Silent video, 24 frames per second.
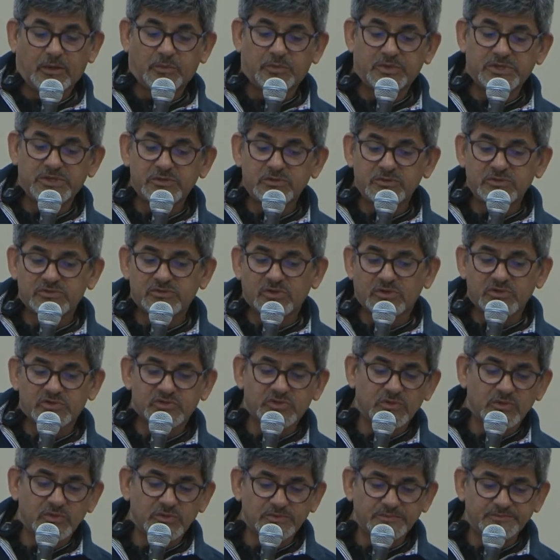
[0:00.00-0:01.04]
We use
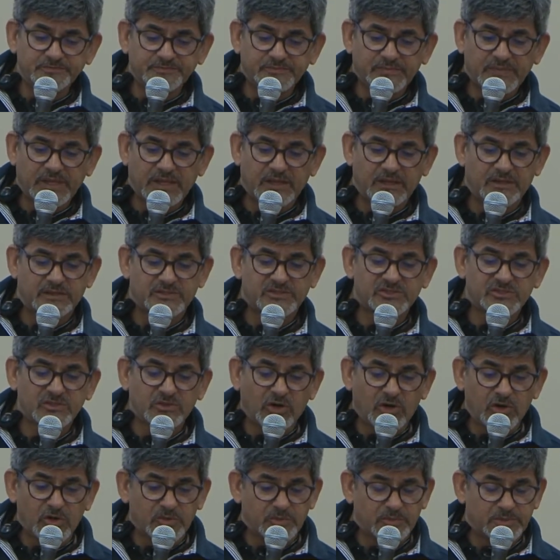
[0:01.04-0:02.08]
also
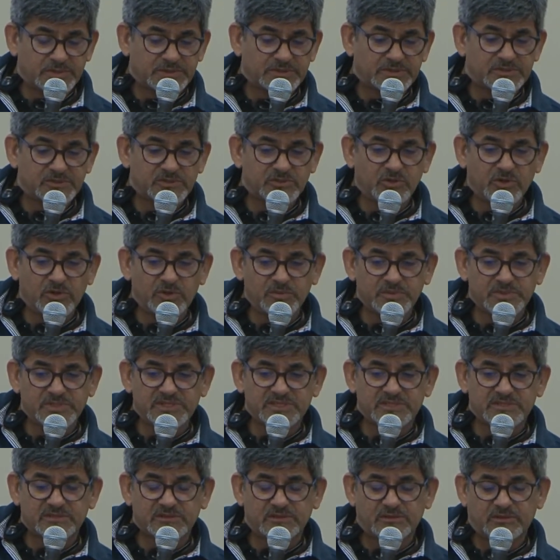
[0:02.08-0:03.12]
SCORM. SCORM
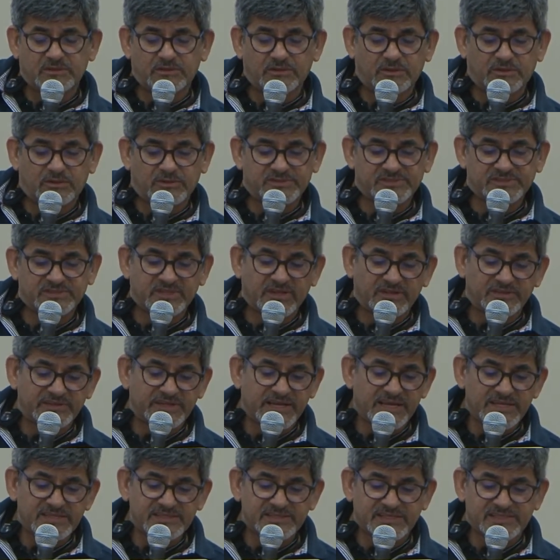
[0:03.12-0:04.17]
is a
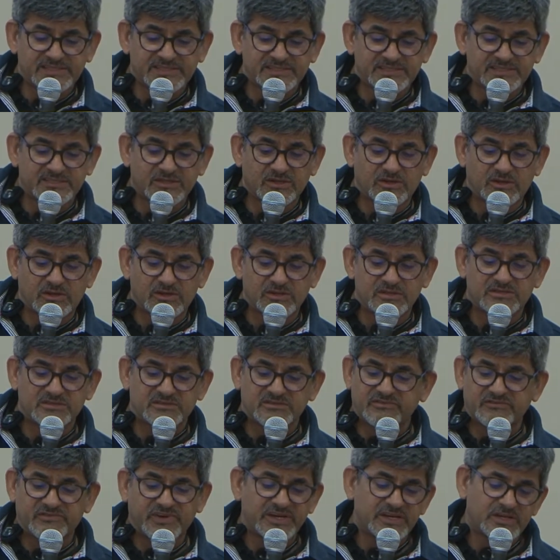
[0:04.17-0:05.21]
standard that's
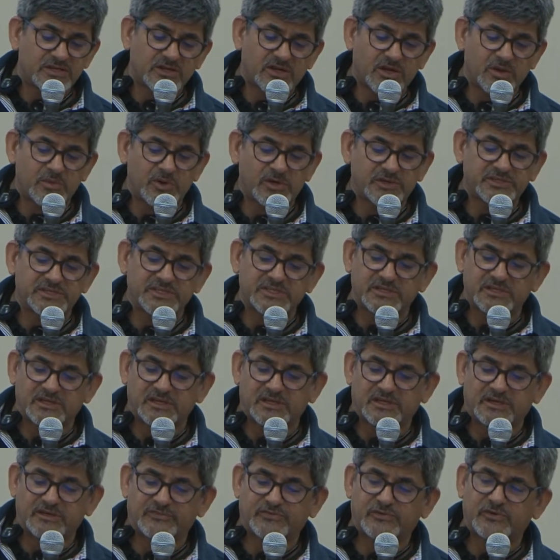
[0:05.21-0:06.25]
very common
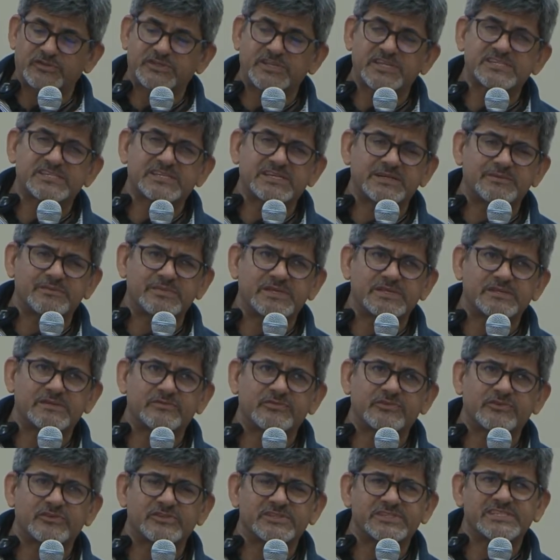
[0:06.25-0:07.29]
for
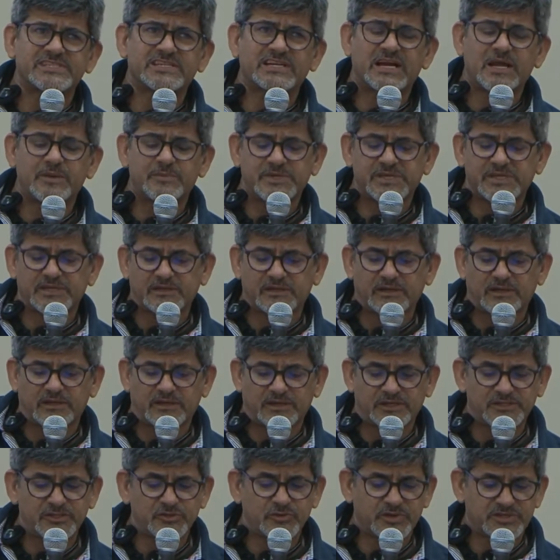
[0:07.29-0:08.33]
describing
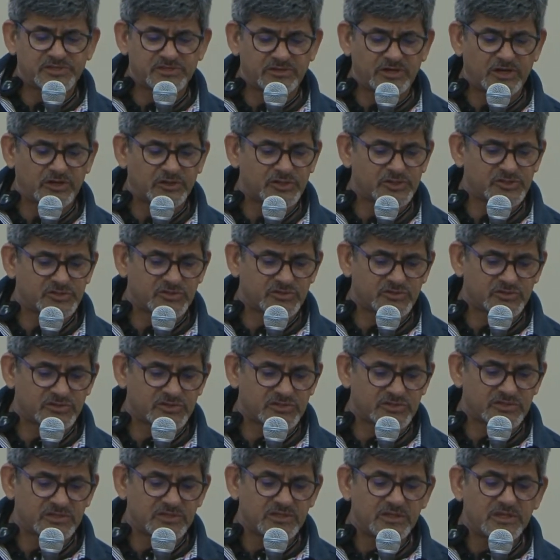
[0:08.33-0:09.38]
educational
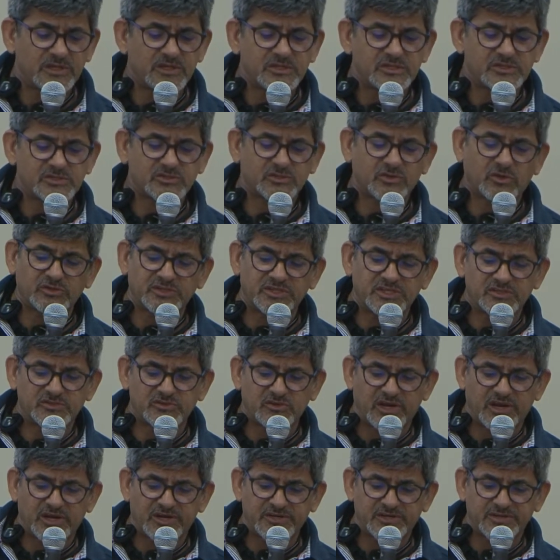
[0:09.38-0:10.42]
resources stored in
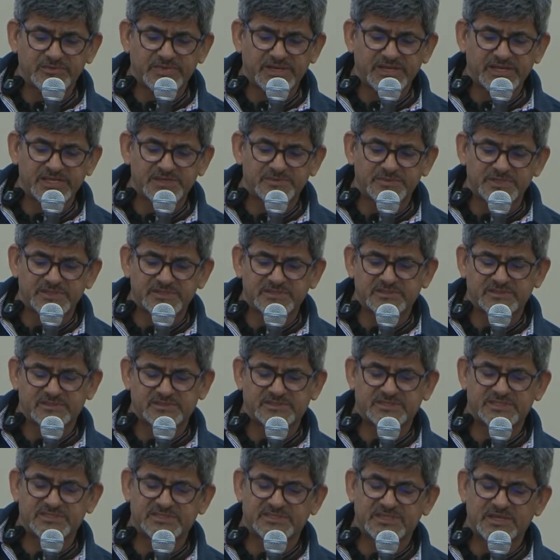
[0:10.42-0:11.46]
the learning management
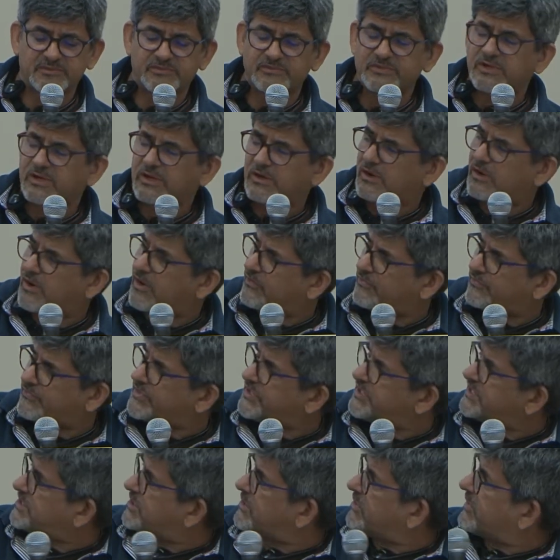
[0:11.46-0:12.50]
system of
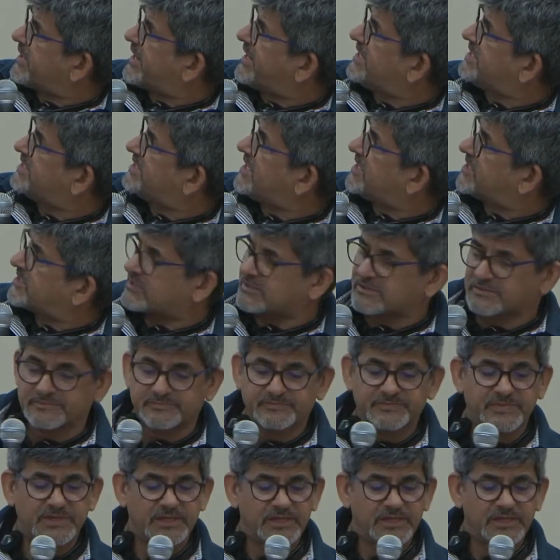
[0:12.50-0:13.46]
each organization.